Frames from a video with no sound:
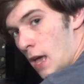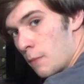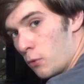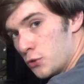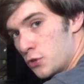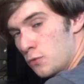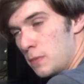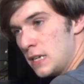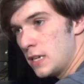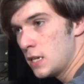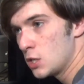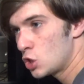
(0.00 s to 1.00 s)
able to
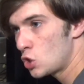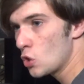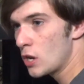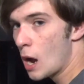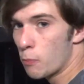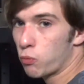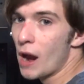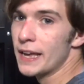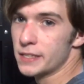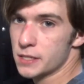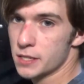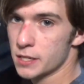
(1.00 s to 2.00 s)
be stood
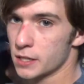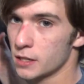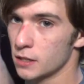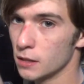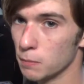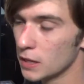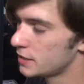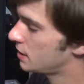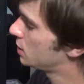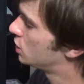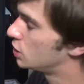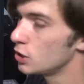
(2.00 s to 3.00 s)
upright. The
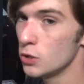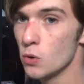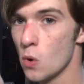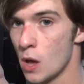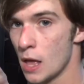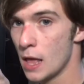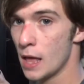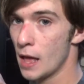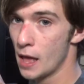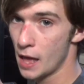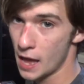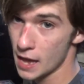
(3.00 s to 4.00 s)
PlayStation 2
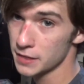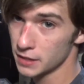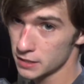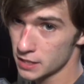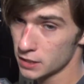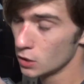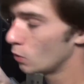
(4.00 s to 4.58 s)
and the Nintendo